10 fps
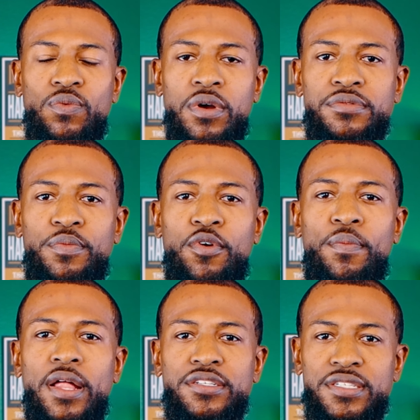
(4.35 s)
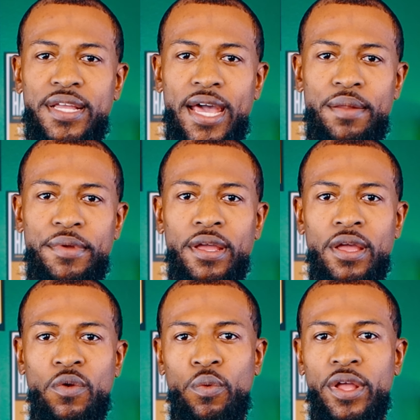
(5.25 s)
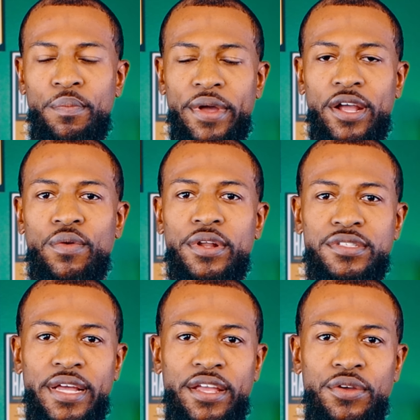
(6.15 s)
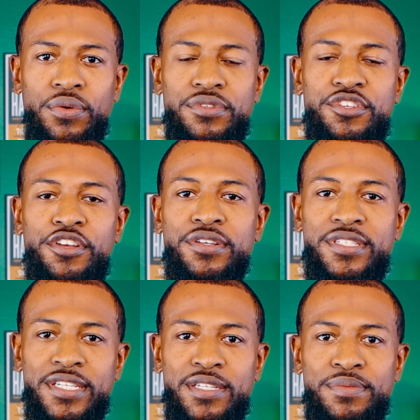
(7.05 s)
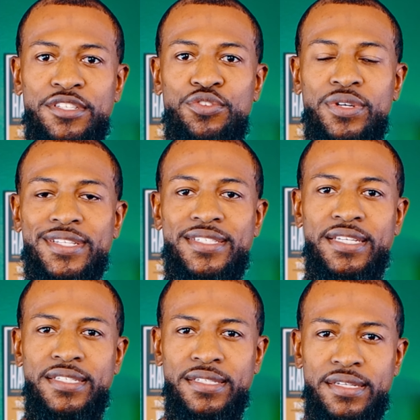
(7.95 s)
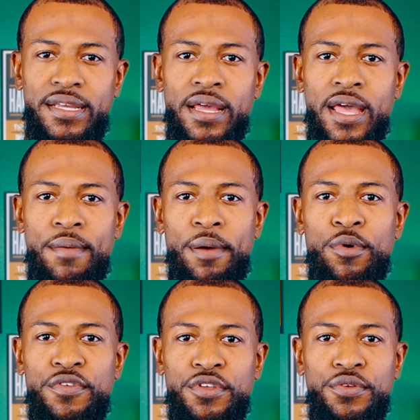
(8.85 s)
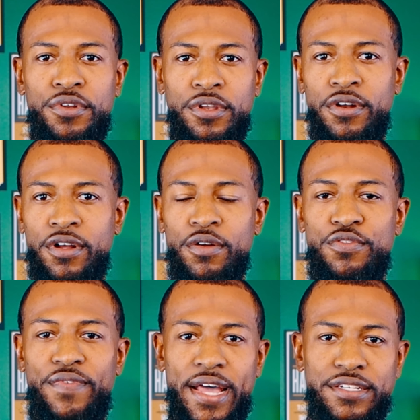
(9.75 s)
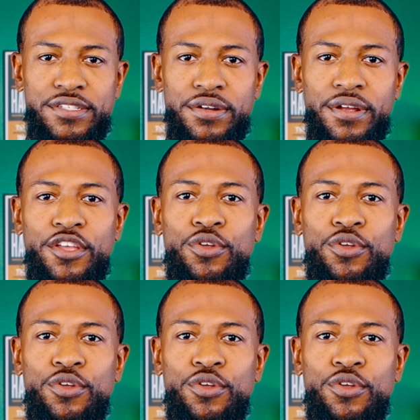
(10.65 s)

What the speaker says: Welcome to the Pro Polishers Academy, where we help paint correctors like you turn your systems into consistency by moving you through the learning curves faster,